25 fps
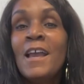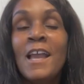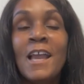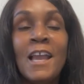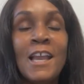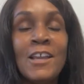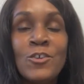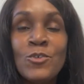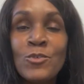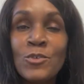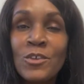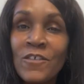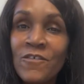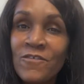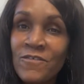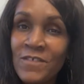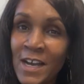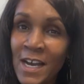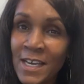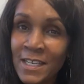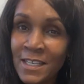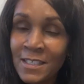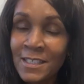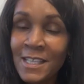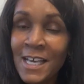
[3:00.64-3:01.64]
and you can
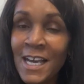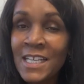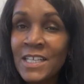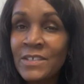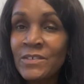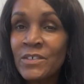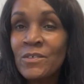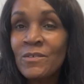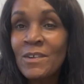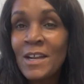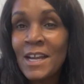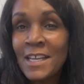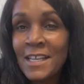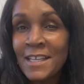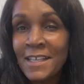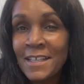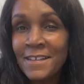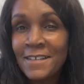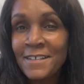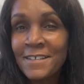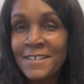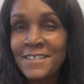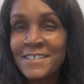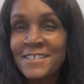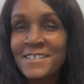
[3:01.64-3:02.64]
find a lot of it right
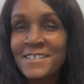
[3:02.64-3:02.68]
here.